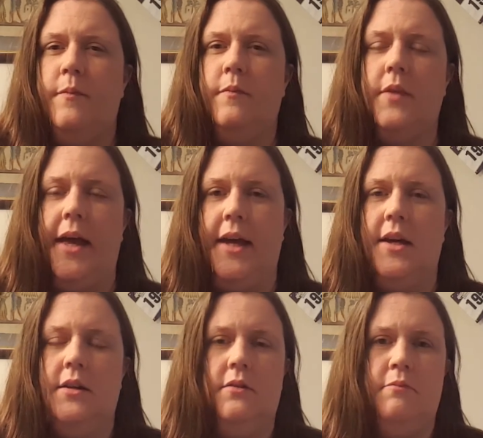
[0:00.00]
like,
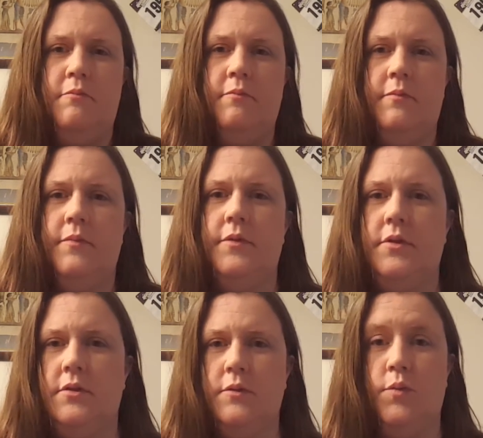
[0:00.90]

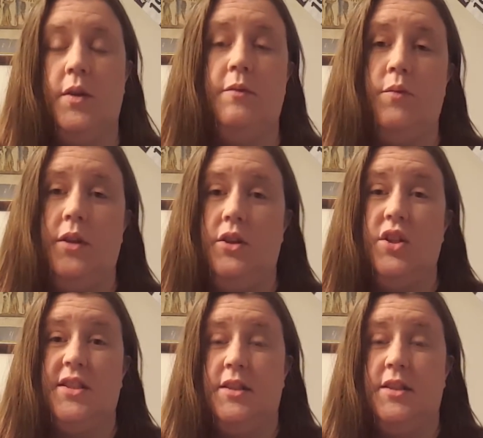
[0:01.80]
what looks